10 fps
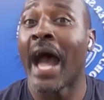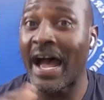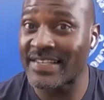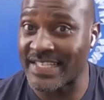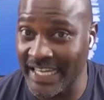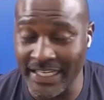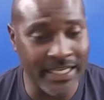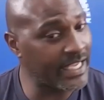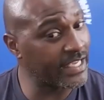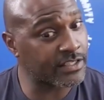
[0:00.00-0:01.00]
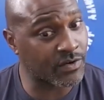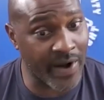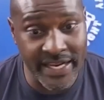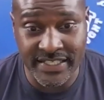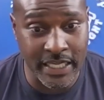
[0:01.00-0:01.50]
I seen it. It's
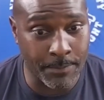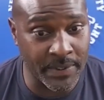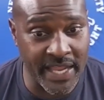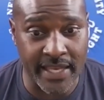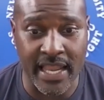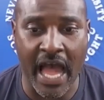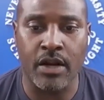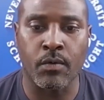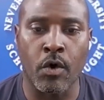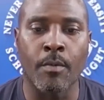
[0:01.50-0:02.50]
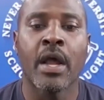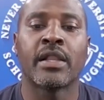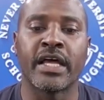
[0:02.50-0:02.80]
crazy up in that locker room.